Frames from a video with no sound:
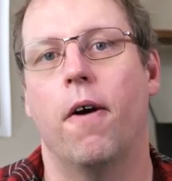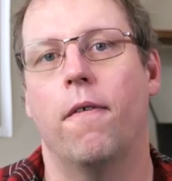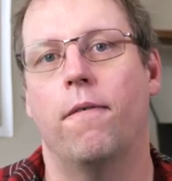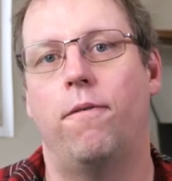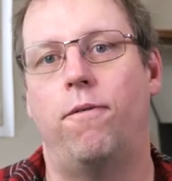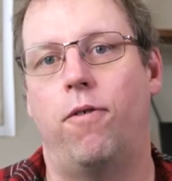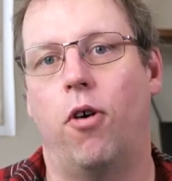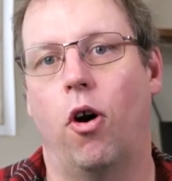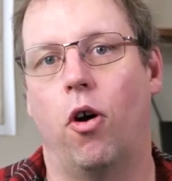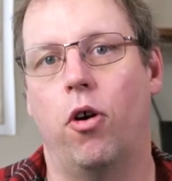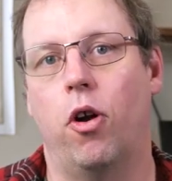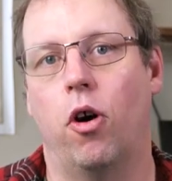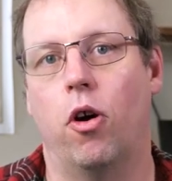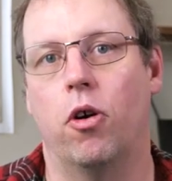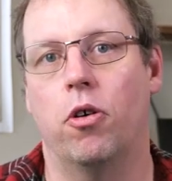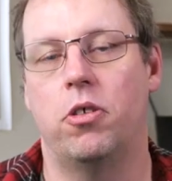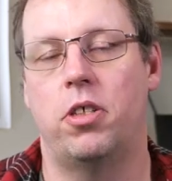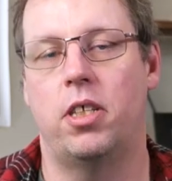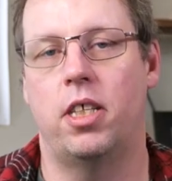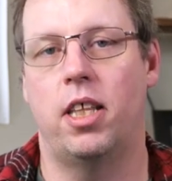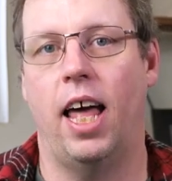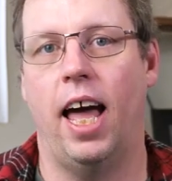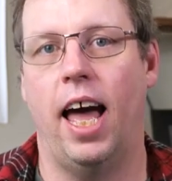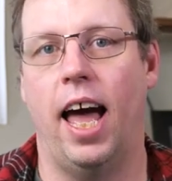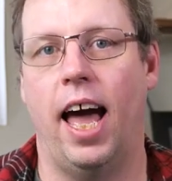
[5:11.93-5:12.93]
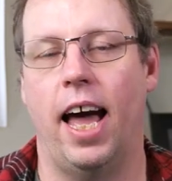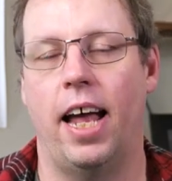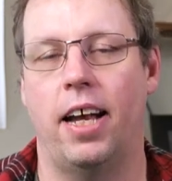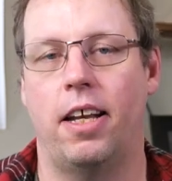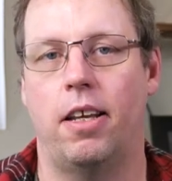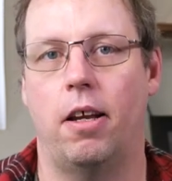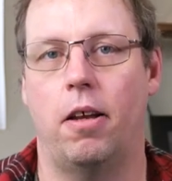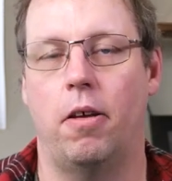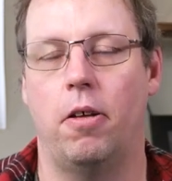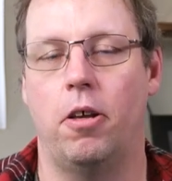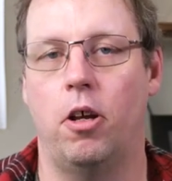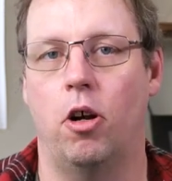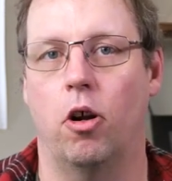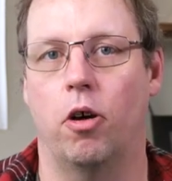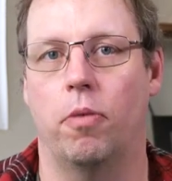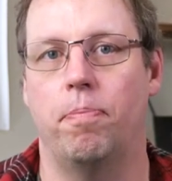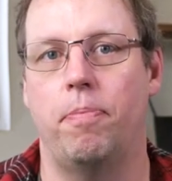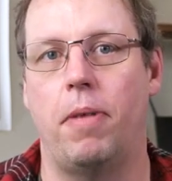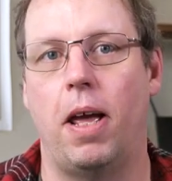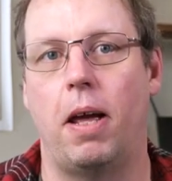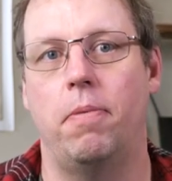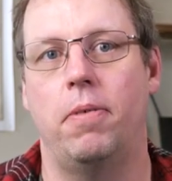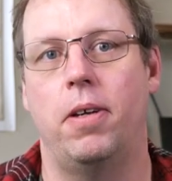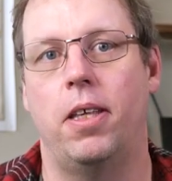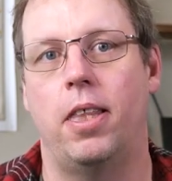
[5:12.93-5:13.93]
Photos that,
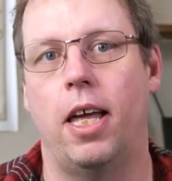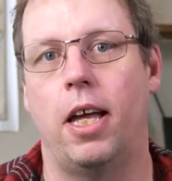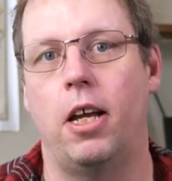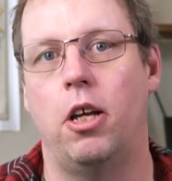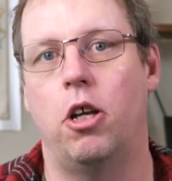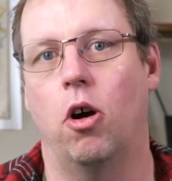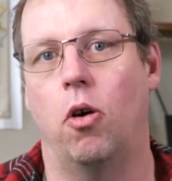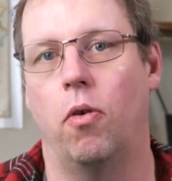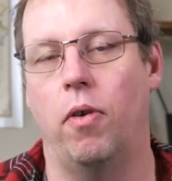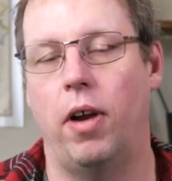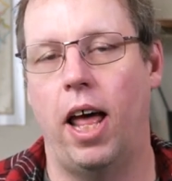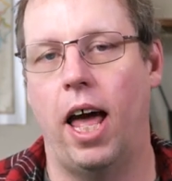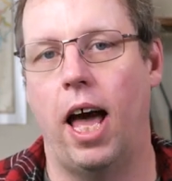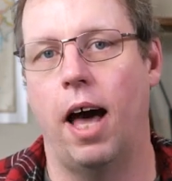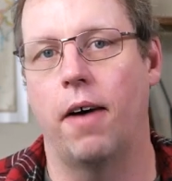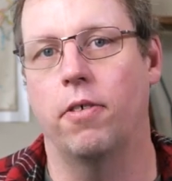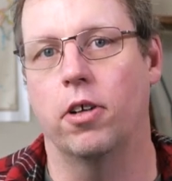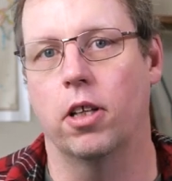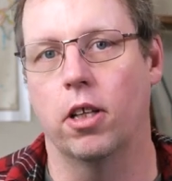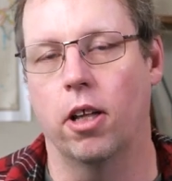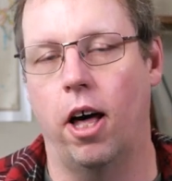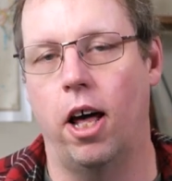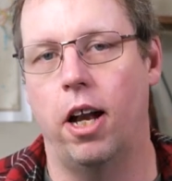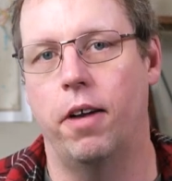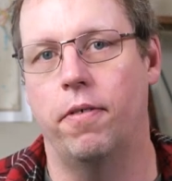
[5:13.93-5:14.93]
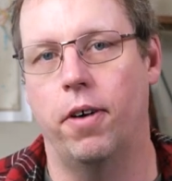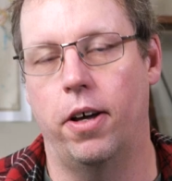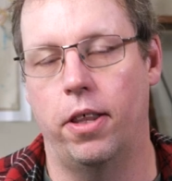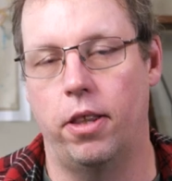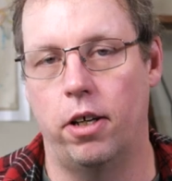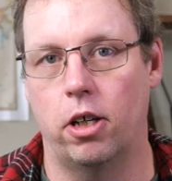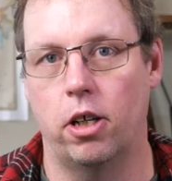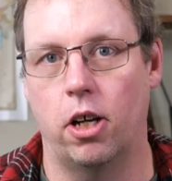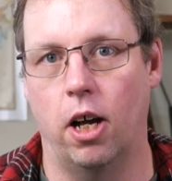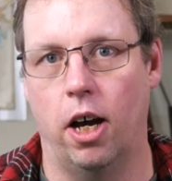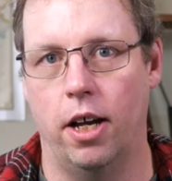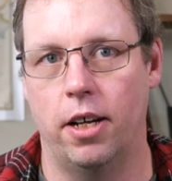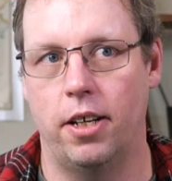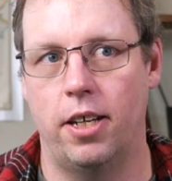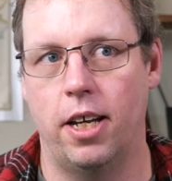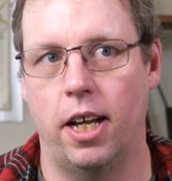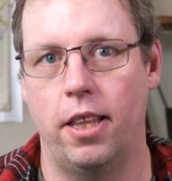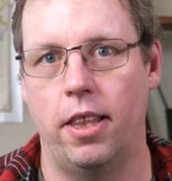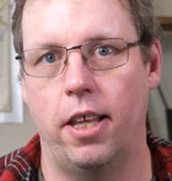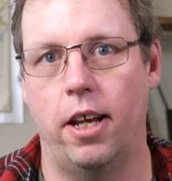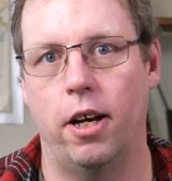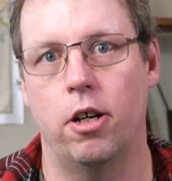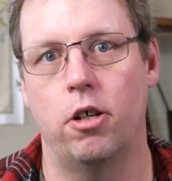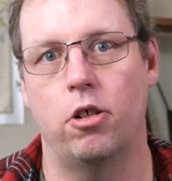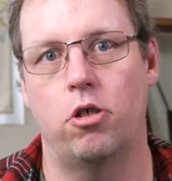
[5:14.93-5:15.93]
maybe they don't have a lot of other
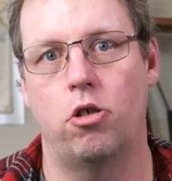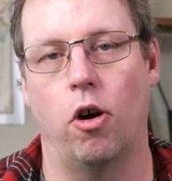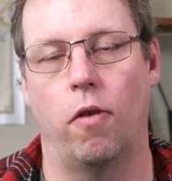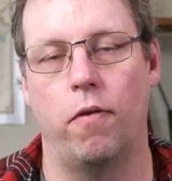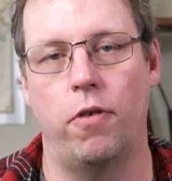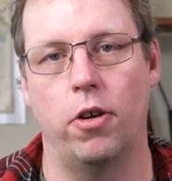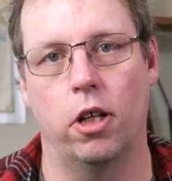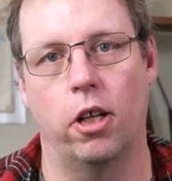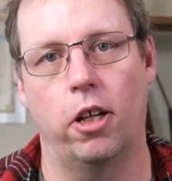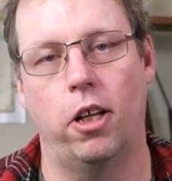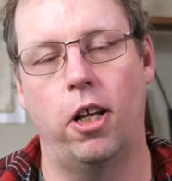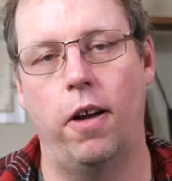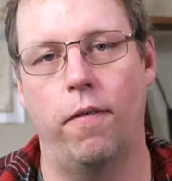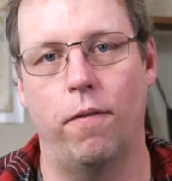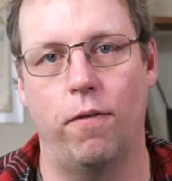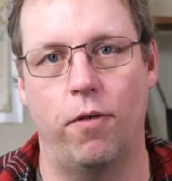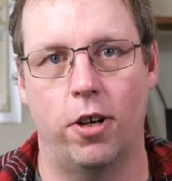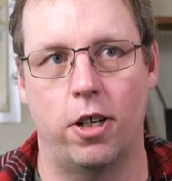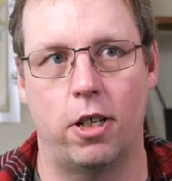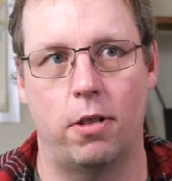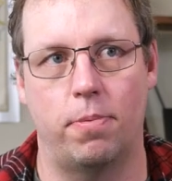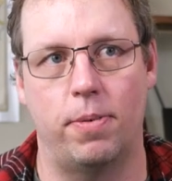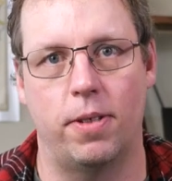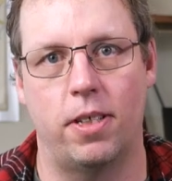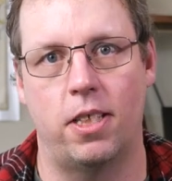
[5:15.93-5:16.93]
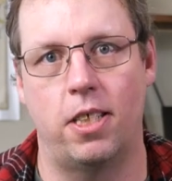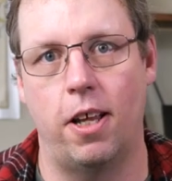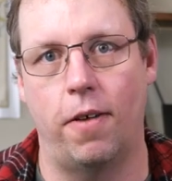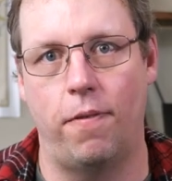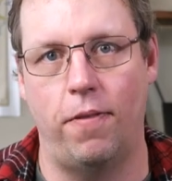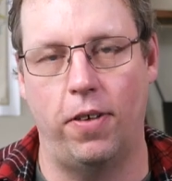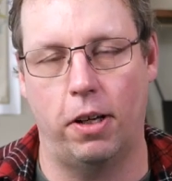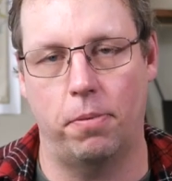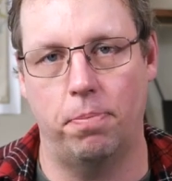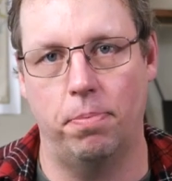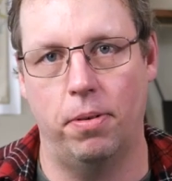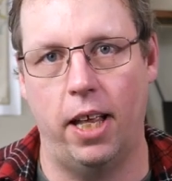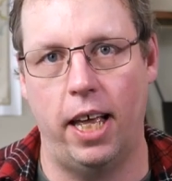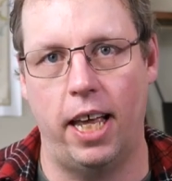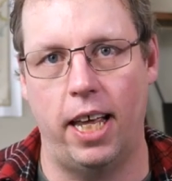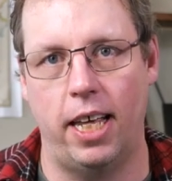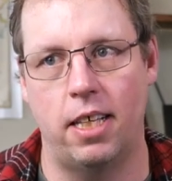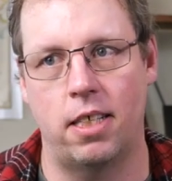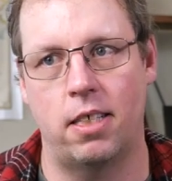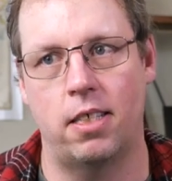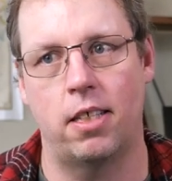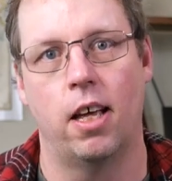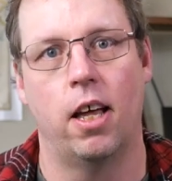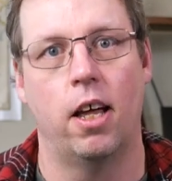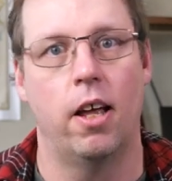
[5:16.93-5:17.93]
content there. So if you're looking for a specific
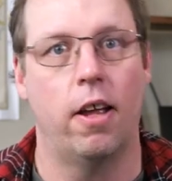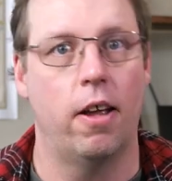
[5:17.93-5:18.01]
place,